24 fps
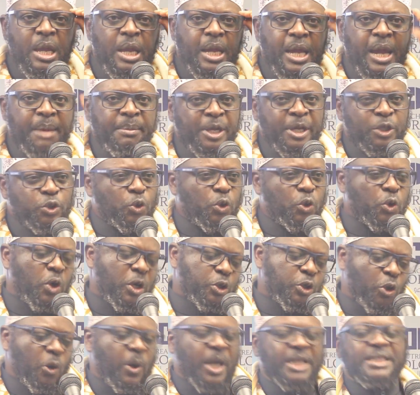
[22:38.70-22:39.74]
coming
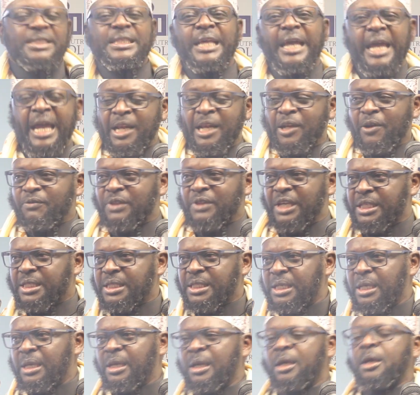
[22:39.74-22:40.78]
to, towards the end of
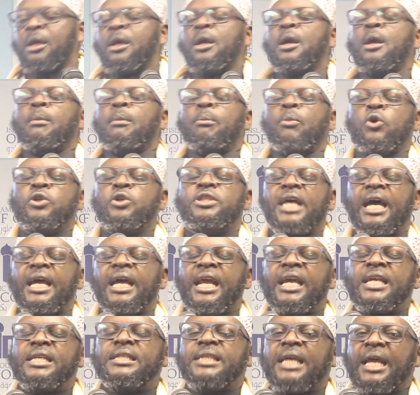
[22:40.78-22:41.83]
this, Musa
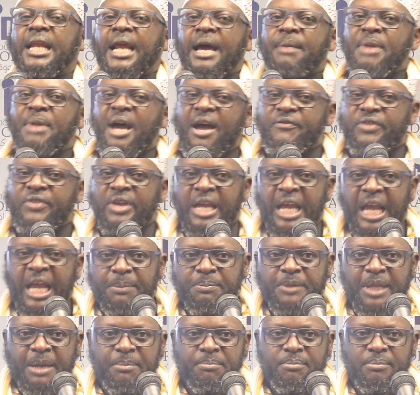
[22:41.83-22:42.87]
alayhi salam having
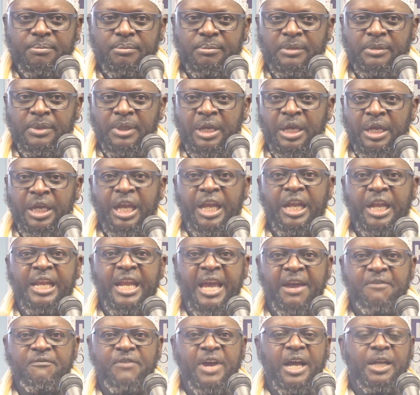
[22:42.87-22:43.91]
helped them, he
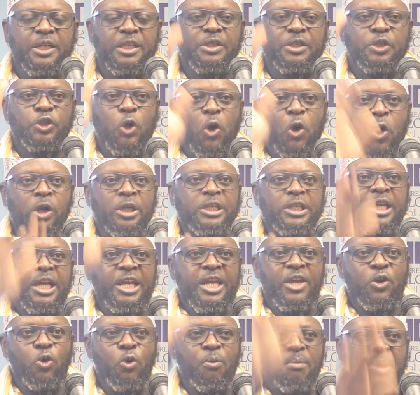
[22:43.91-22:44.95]
never told
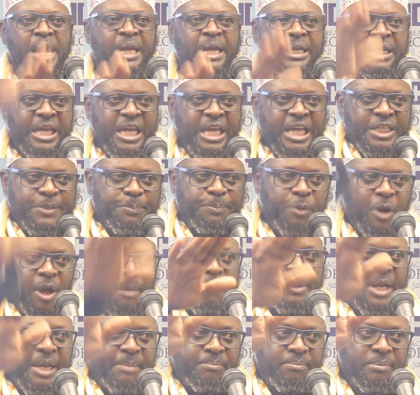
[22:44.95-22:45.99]
human his
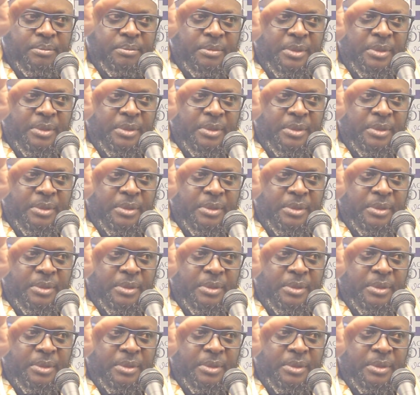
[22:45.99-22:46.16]
problem.